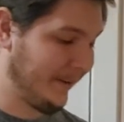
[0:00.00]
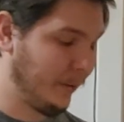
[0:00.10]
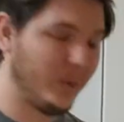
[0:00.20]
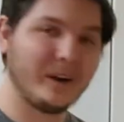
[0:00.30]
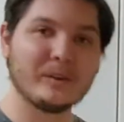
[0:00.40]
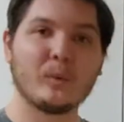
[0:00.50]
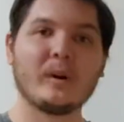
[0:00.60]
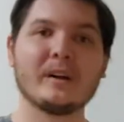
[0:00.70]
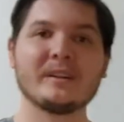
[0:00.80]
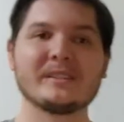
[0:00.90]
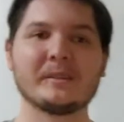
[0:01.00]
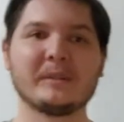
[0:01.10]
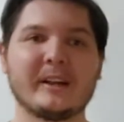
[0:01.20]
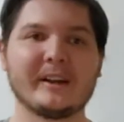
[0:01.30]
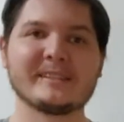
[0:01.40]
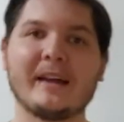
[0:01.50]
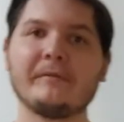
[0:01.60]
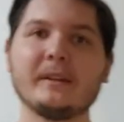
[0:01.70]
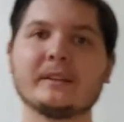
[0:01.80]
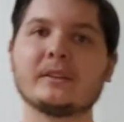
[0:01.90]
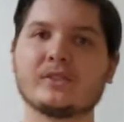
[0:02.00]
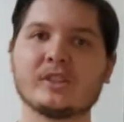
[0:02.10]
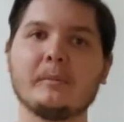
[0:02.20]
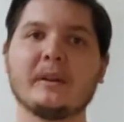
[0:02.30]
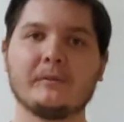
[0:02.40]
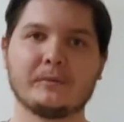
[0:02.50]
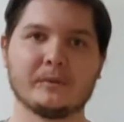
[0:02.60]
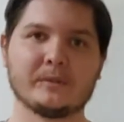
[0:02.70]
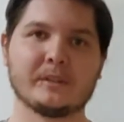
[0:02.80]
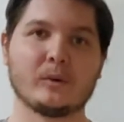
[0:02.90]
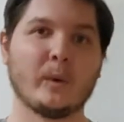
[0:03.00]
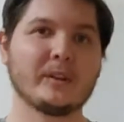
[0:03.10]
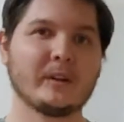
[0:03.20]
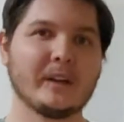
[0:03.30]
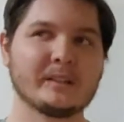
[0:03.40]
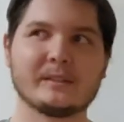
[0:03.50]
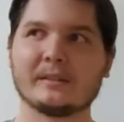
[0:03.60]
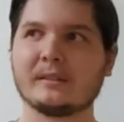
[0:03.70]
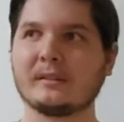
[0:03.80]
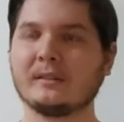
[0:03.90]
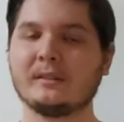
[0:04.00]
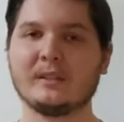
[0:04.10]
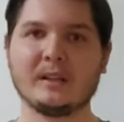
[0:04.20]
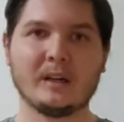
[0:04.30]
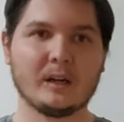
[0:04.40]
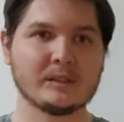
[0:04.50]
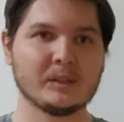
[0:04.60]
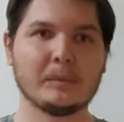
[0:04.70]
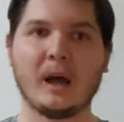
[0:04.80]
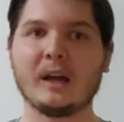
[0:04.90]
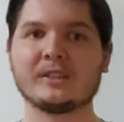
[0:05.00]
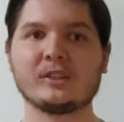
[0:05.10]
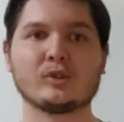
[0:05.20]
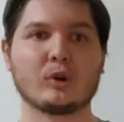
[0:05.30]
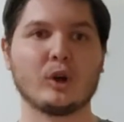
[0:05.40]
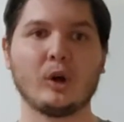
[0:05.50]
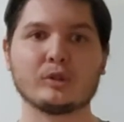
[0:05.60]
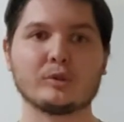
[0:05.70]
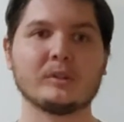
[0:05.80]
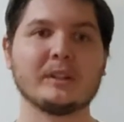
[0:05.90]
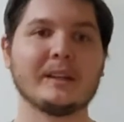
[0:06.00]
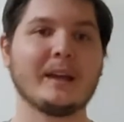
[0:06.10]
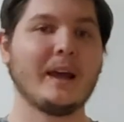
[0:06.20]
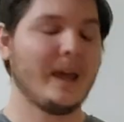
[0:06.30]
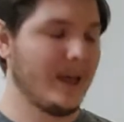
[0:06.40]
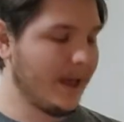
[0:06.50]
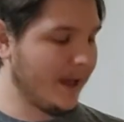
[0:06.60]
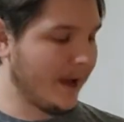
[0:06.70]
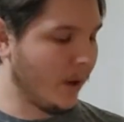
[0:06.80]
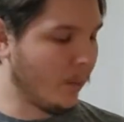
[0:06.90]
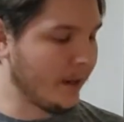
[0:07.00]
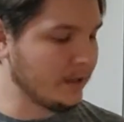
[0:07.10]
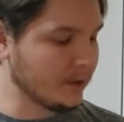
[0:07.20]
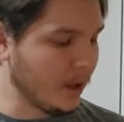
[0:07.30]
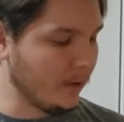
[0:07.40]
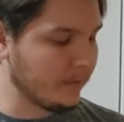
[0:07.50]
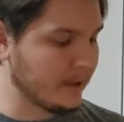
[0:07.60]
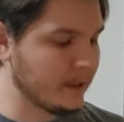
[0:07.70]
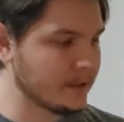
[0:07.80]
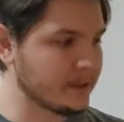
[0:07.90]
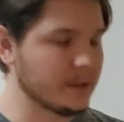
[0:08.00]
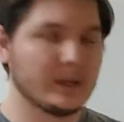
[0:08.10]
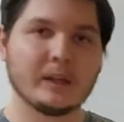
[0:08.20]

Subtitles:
where are the similarities? I feel like there's some influence here, whether it's subconscious or culturally. What I love is